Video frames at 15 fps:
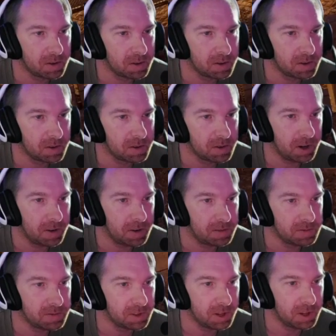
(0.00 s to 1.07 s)
There,
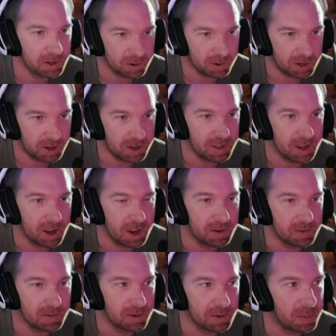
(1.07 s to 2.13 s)
and then you'll get that
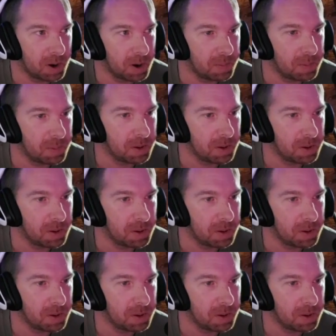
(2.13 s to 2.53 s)
little pop-up.